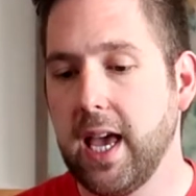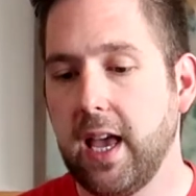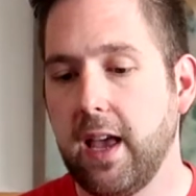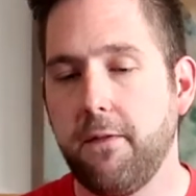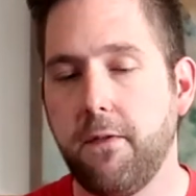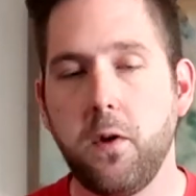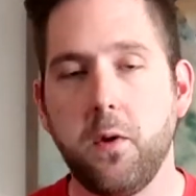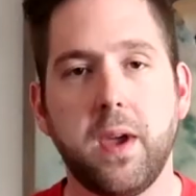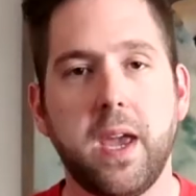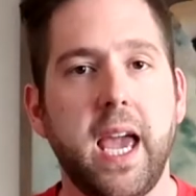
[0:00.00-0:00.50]

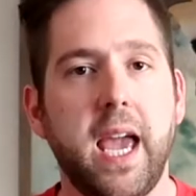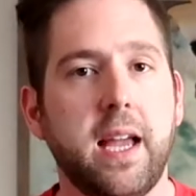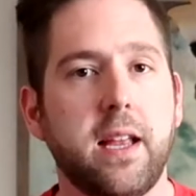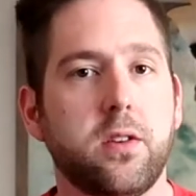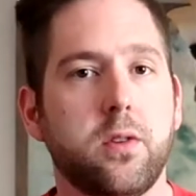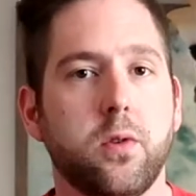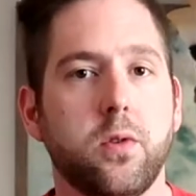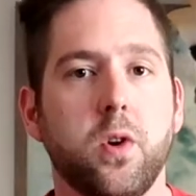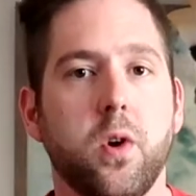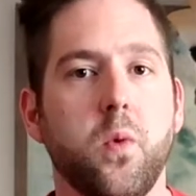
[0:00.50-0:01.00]
If you
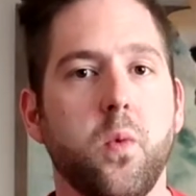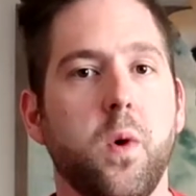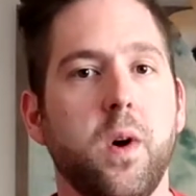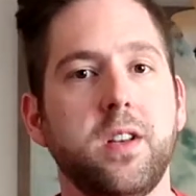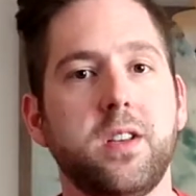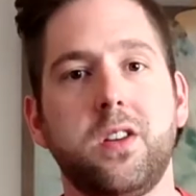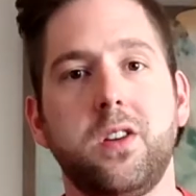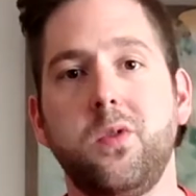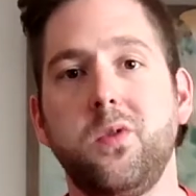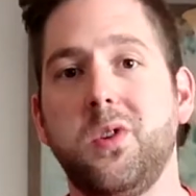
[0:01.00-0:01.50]
can't or don't
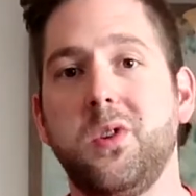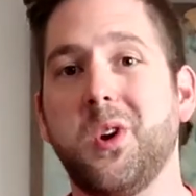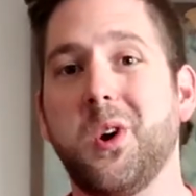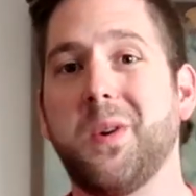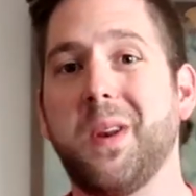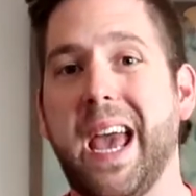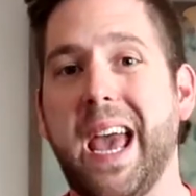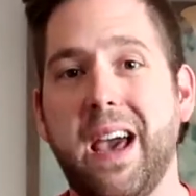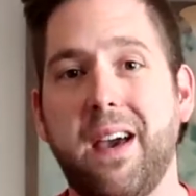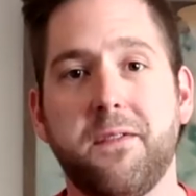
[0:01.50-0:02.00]
want to, you
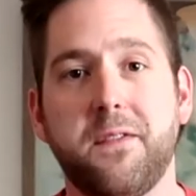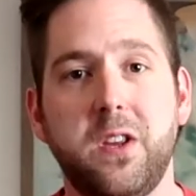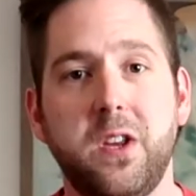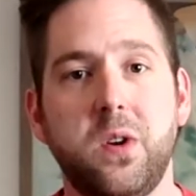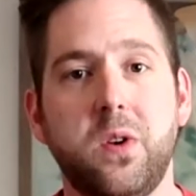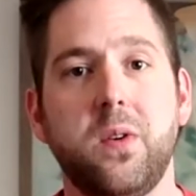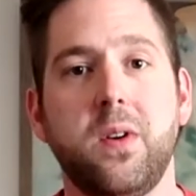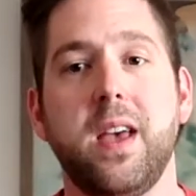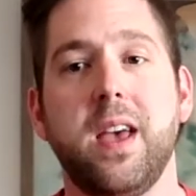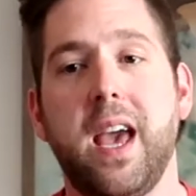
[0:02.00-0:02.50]
don't have
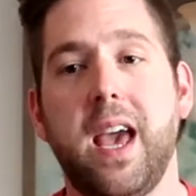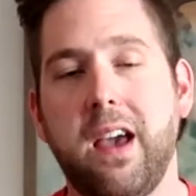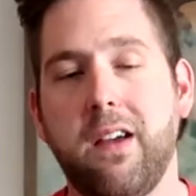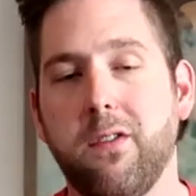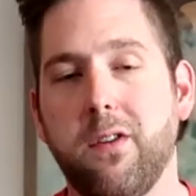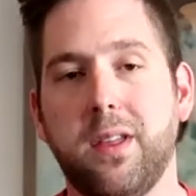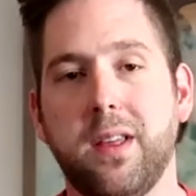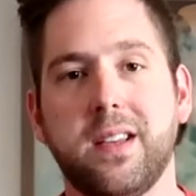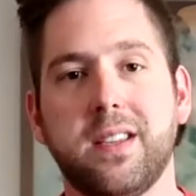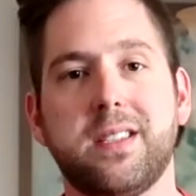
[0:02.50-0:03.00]
to.
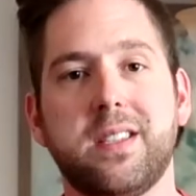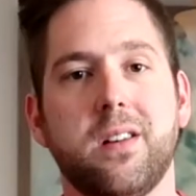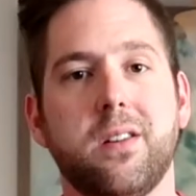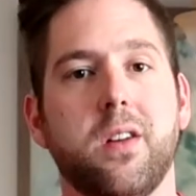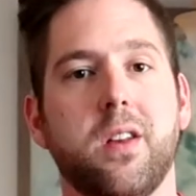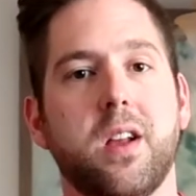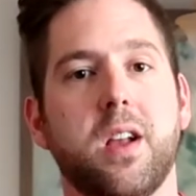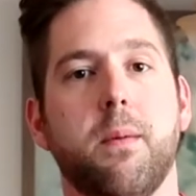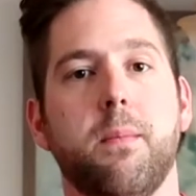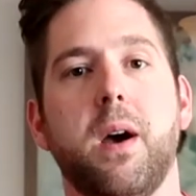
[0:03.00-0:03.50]
Everything is still
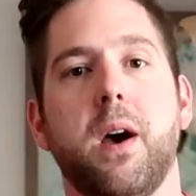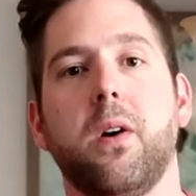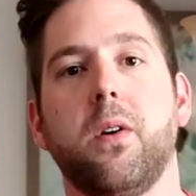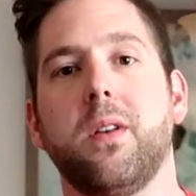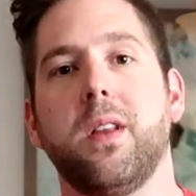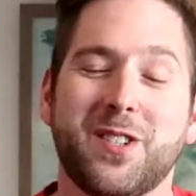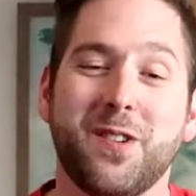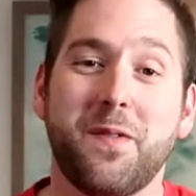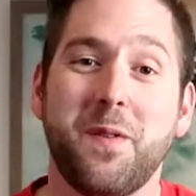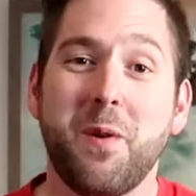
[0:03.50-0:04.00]
gonna come
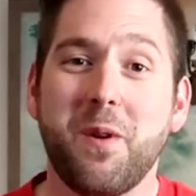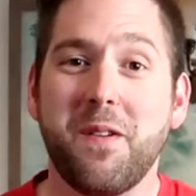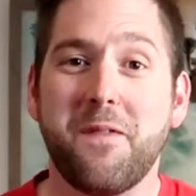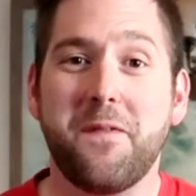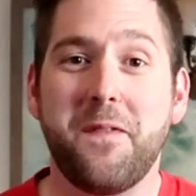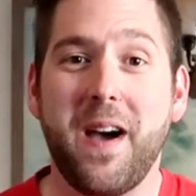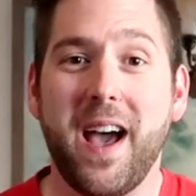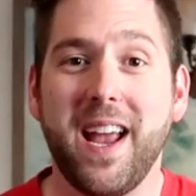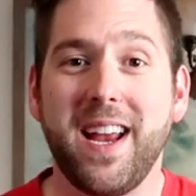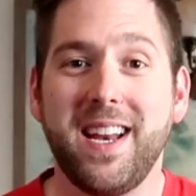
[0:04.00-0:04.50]
out. So if you wanna
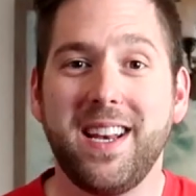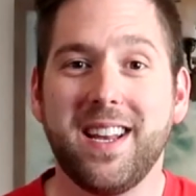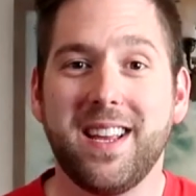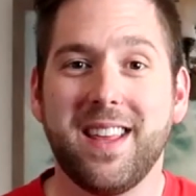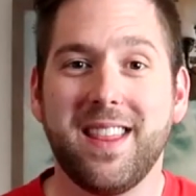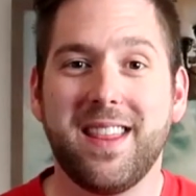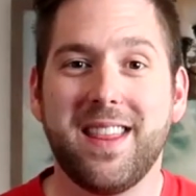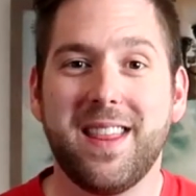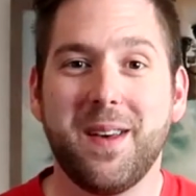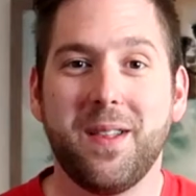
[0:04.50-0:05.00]
find
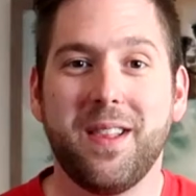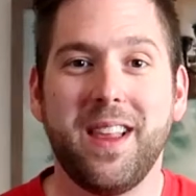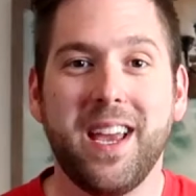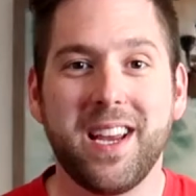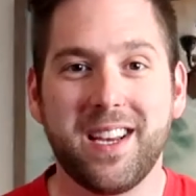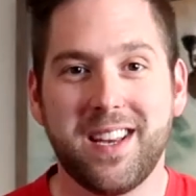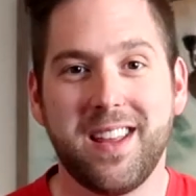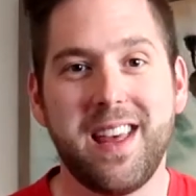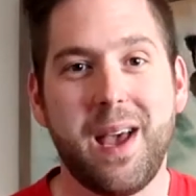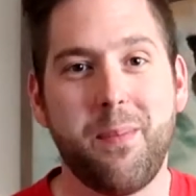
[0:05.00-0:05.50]
the
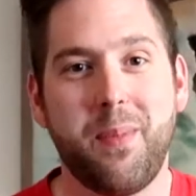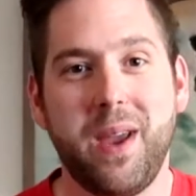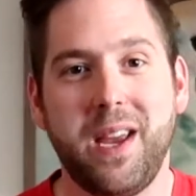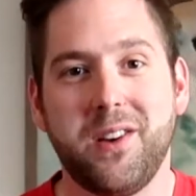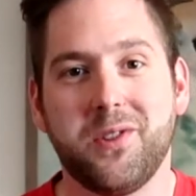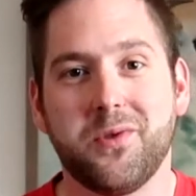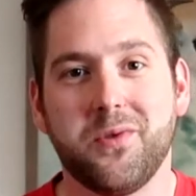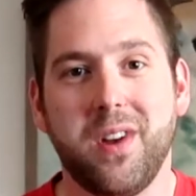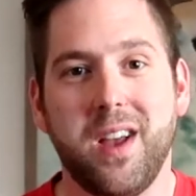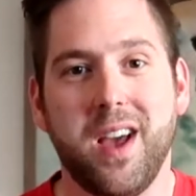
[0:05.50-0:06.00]
link to that
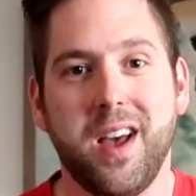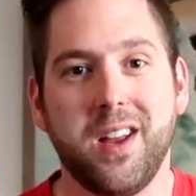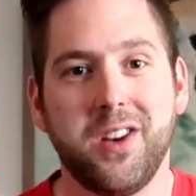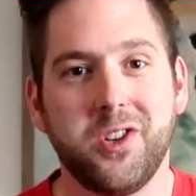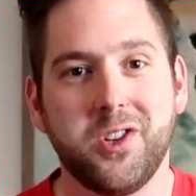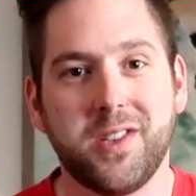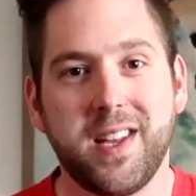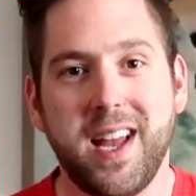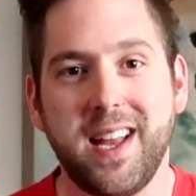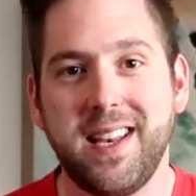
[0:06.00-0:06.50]
Patreon,
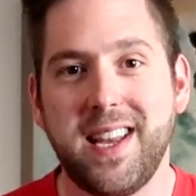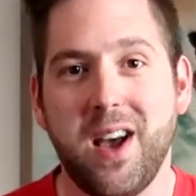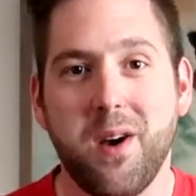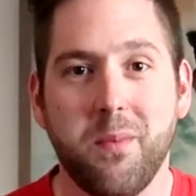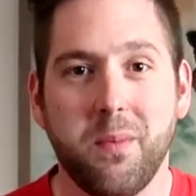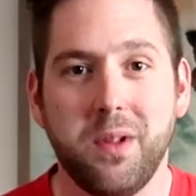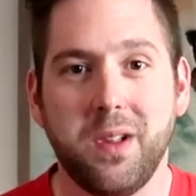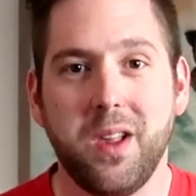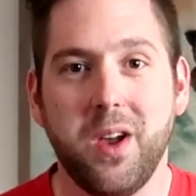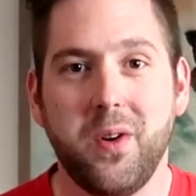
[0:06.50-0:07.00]
just head
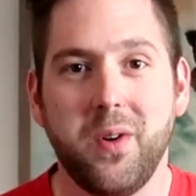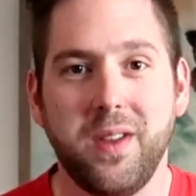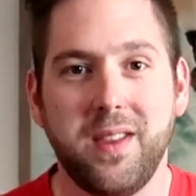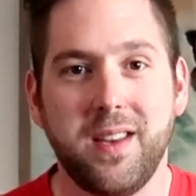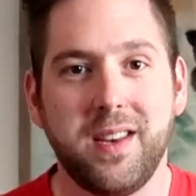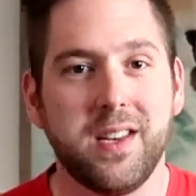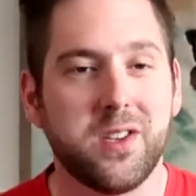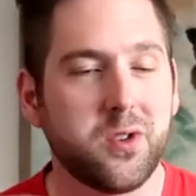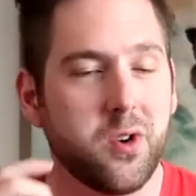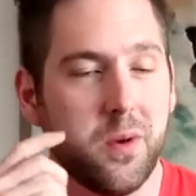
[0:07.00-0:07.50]
down below in
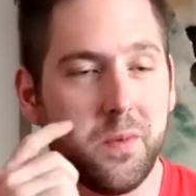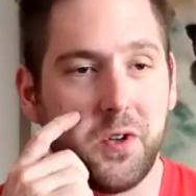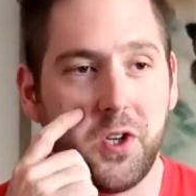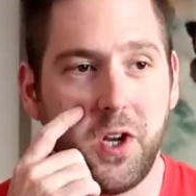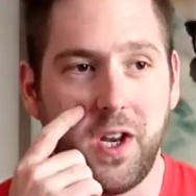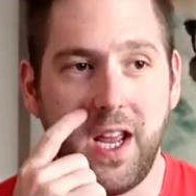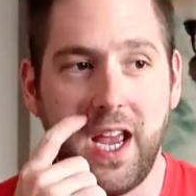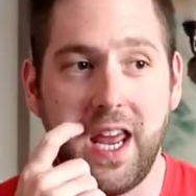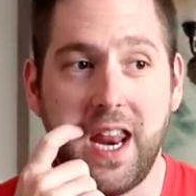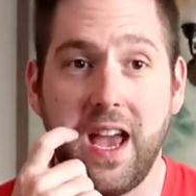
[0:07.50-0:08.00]
the
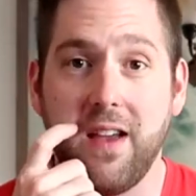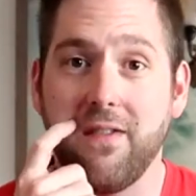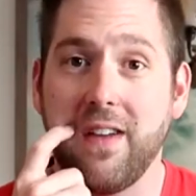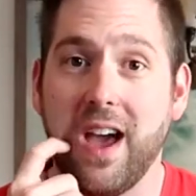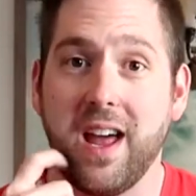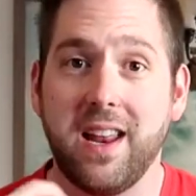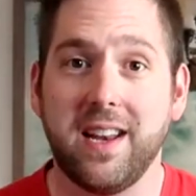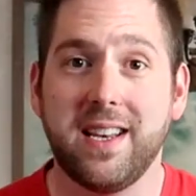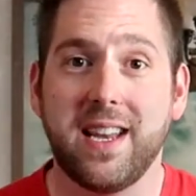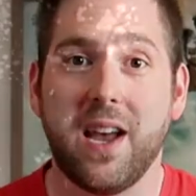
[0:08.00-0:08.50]
description and I've
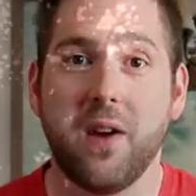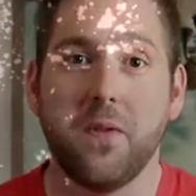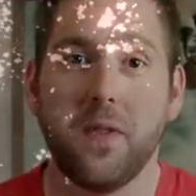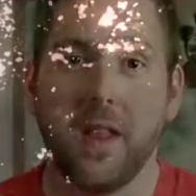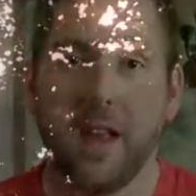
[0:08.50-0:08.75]
got it down